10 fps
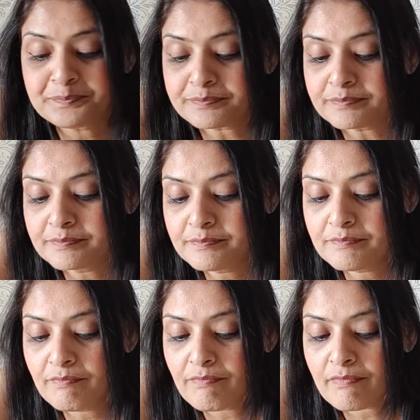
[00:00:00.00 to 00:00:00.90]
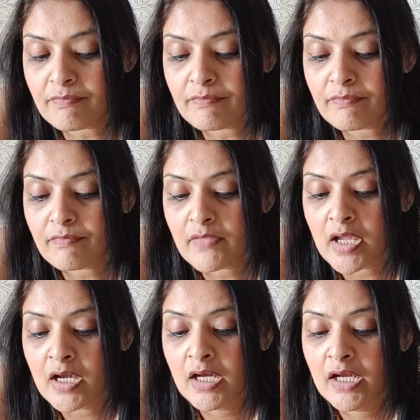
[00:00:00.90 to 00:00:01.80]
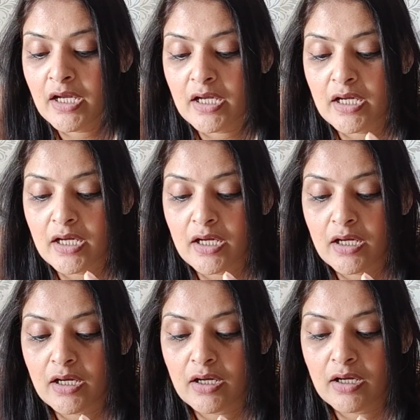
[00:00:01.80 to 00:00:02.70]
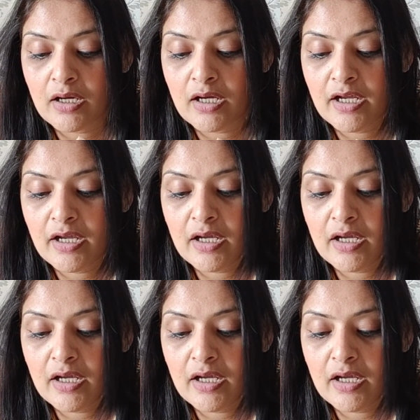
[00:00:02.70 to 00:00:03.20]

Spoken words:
(silence)